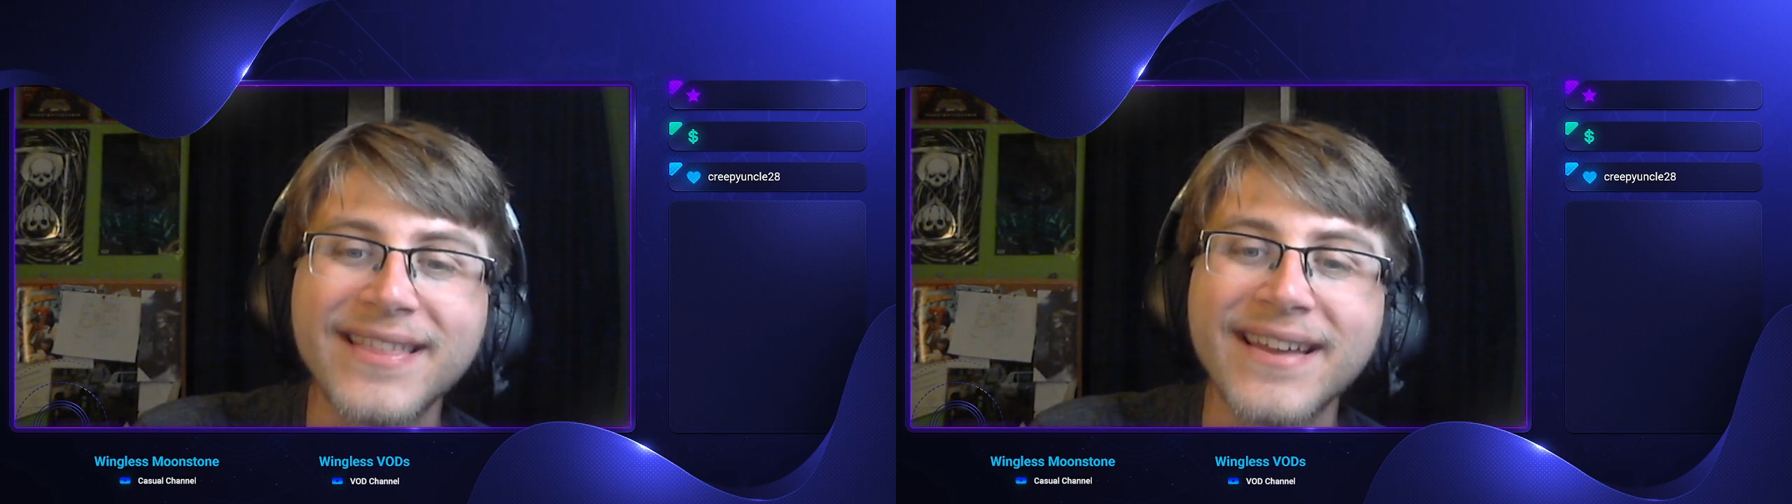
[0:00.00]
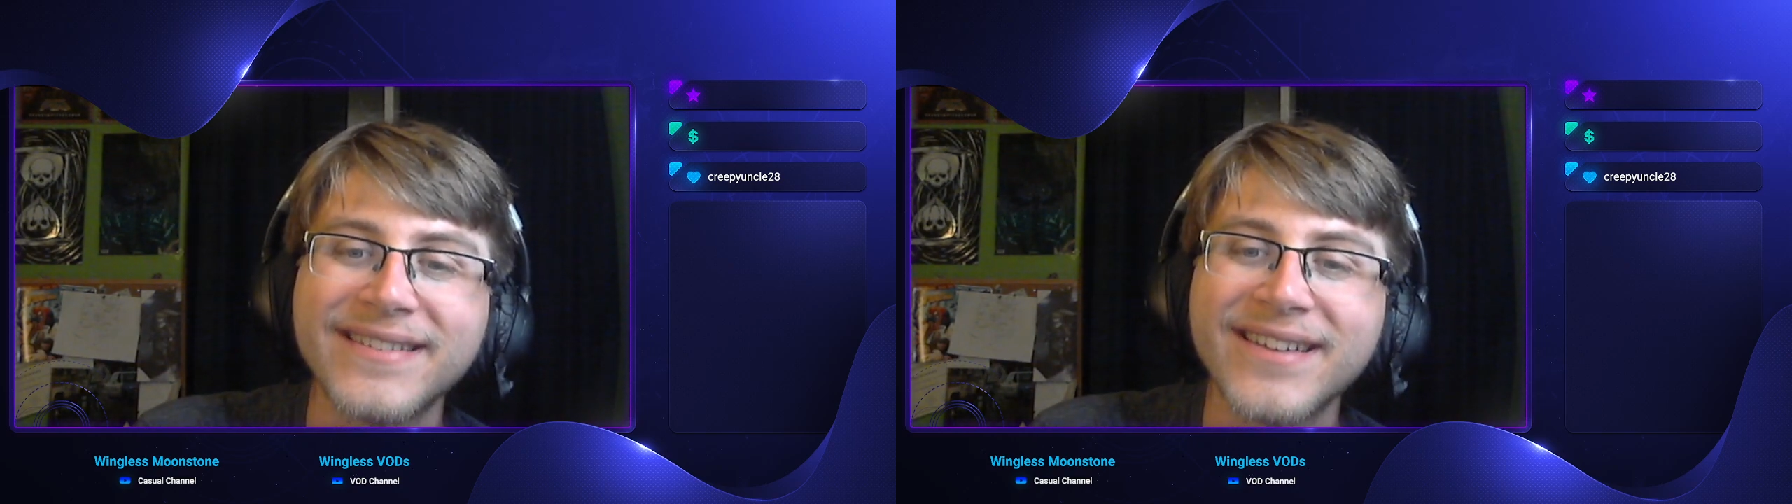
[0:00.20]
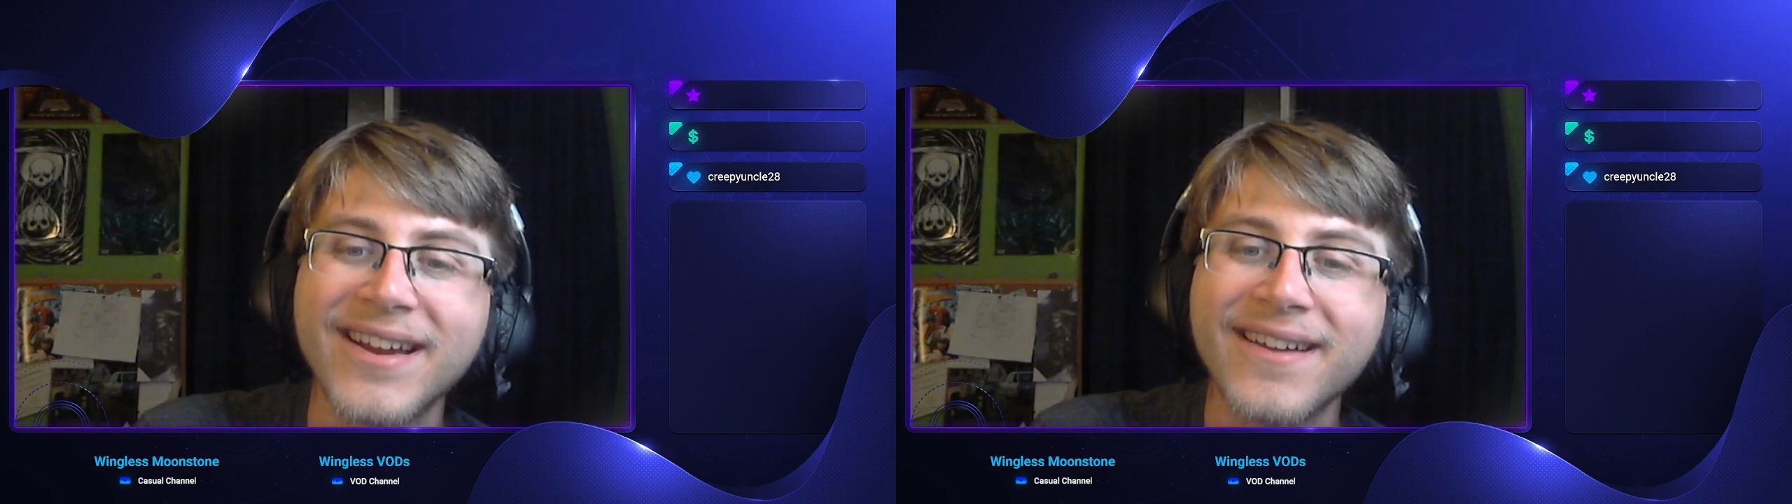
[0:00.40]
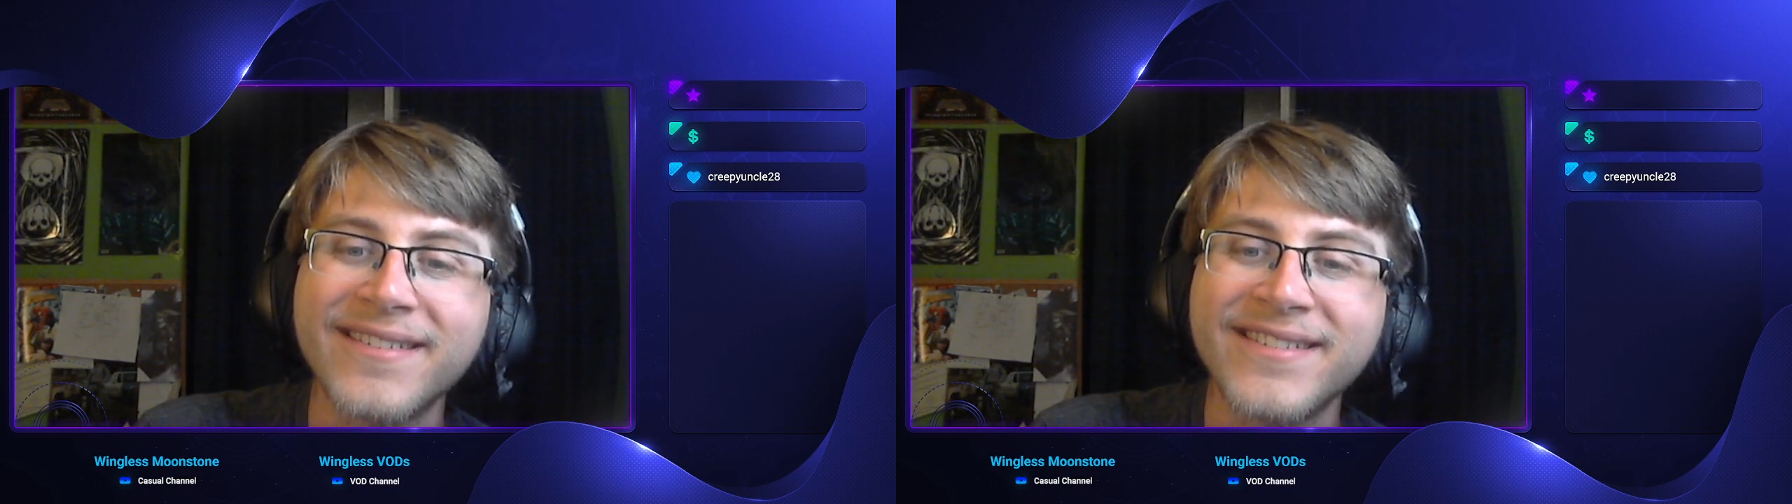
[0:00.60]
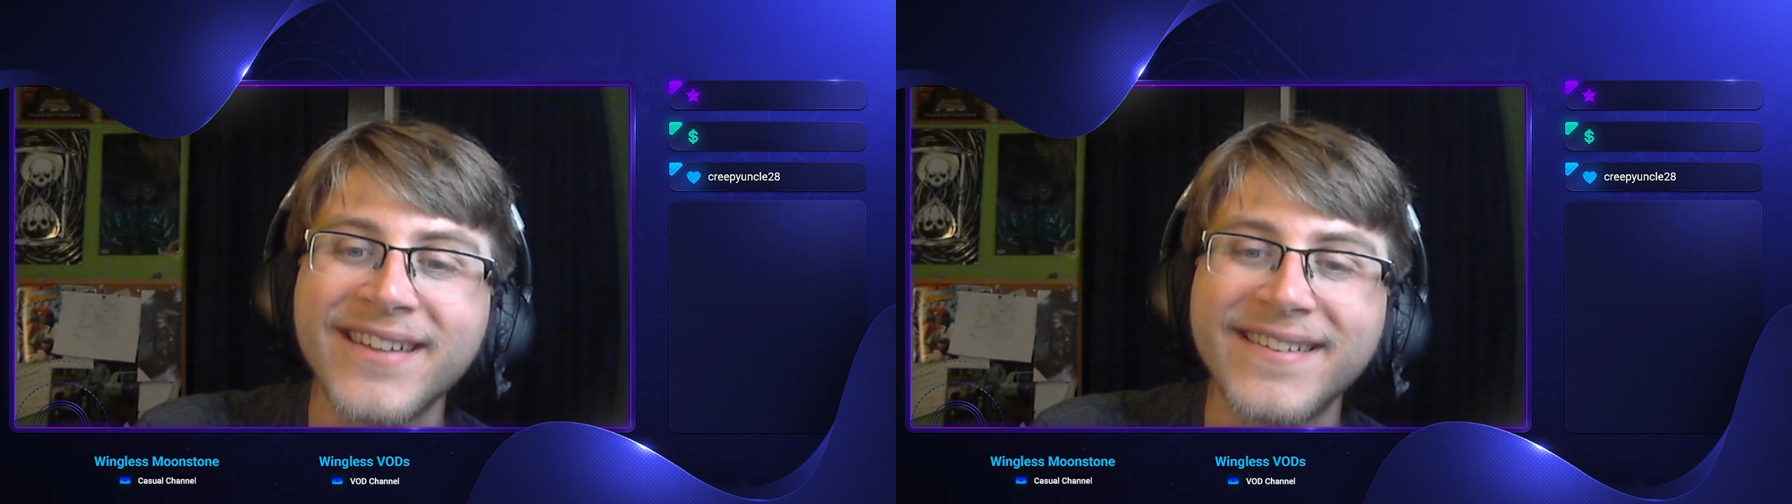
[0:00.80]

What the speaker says: that dogs chase